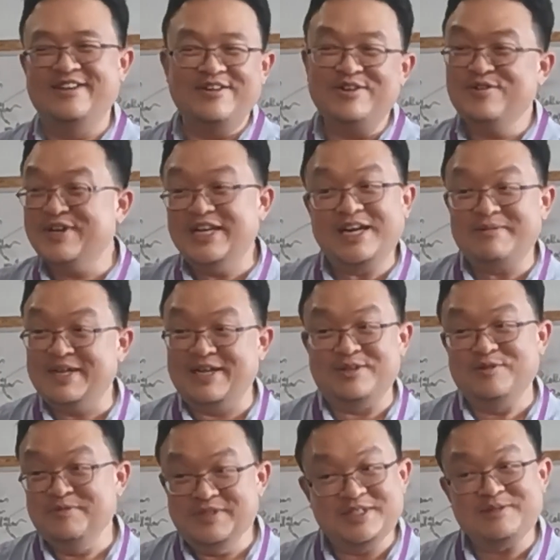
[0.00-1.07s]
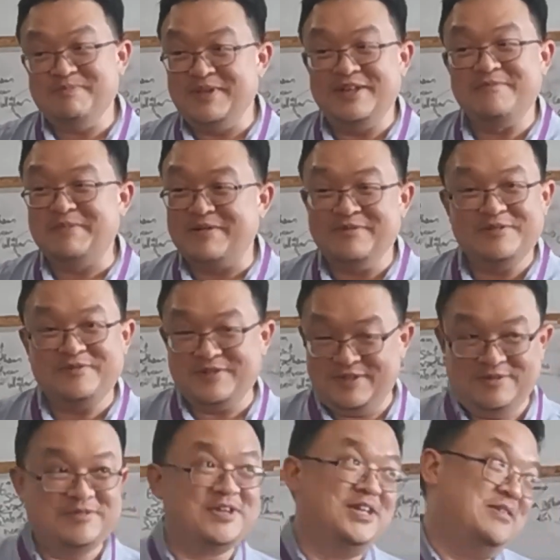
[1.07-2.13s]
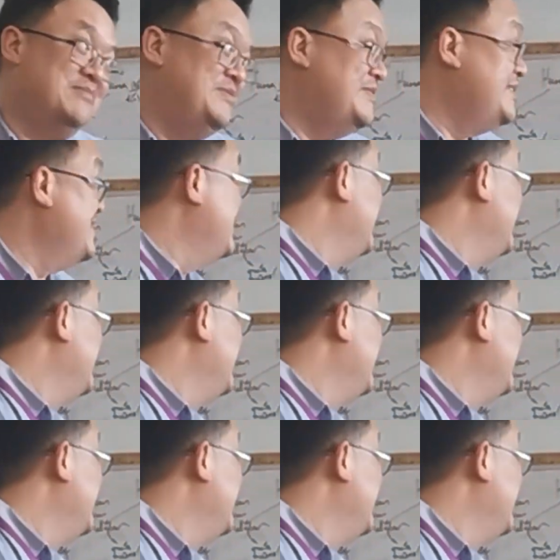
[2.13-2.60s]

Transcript: Go and look it up, don't just believe my word for it, look it up.